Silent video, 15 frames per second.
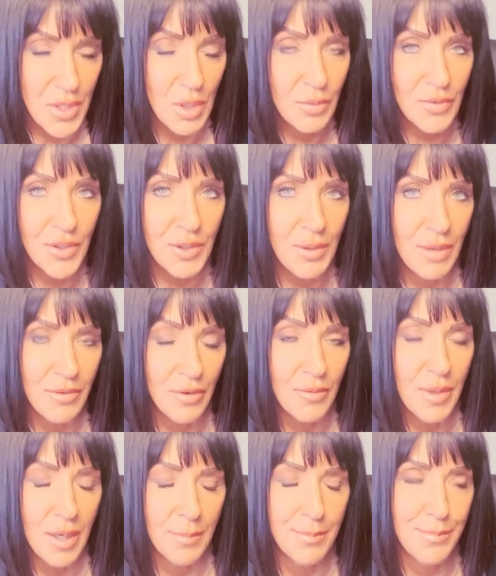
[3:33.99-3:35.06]
Hopefully, you have a,
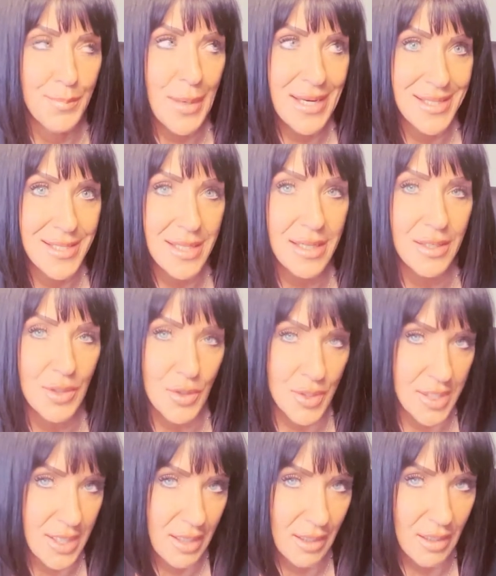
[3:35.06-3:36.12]
a basic
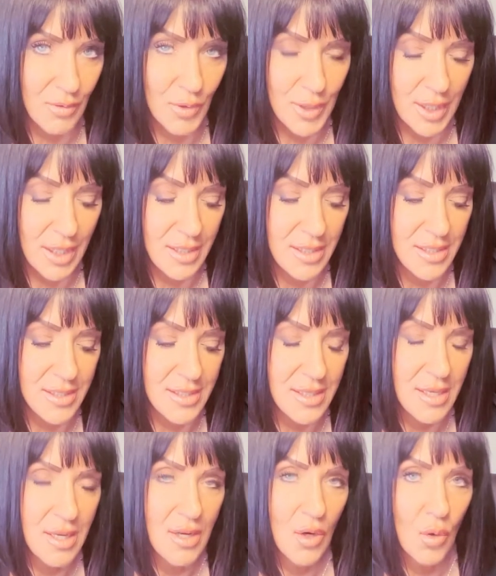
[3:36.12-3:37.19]
understanding of what that is.
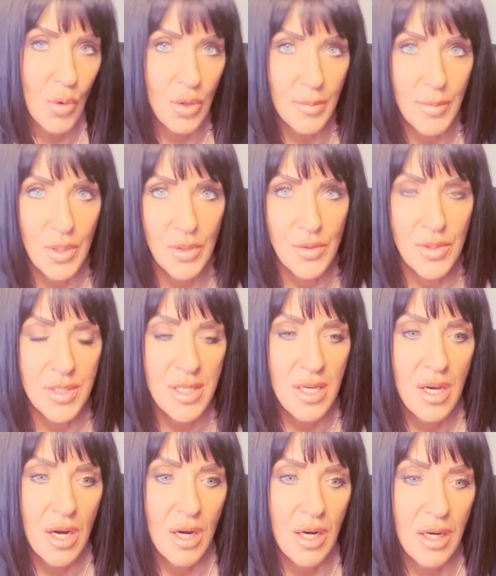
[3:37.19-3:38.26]
Hormones
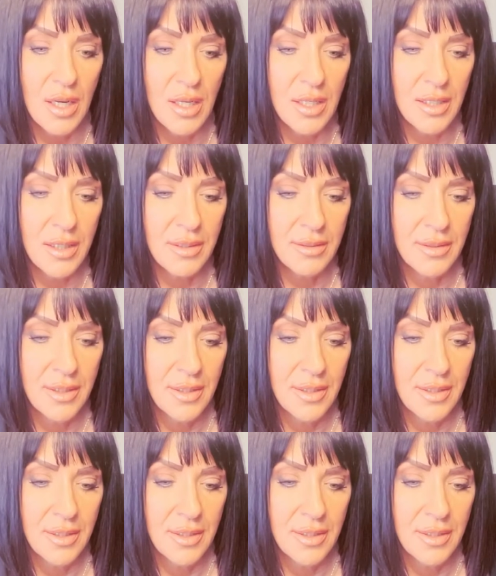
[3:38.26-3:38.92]
are